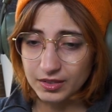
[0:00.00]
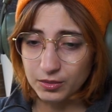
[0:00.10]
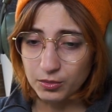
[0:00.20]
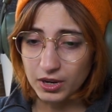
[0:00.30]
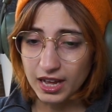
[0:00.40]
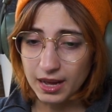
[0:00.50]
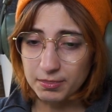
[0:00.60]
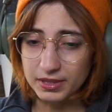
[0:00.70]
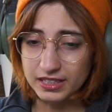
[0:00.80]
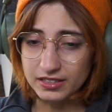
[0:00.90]
What
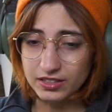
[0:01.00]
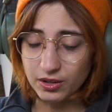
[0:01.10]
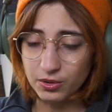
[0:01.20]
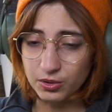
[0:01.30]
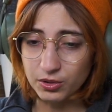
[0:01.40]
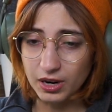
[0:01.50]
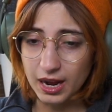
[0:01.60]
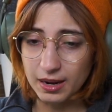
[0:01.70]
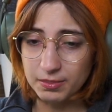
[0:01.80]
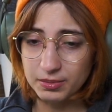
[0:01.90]
happened? Oh
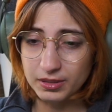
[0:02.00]
crap.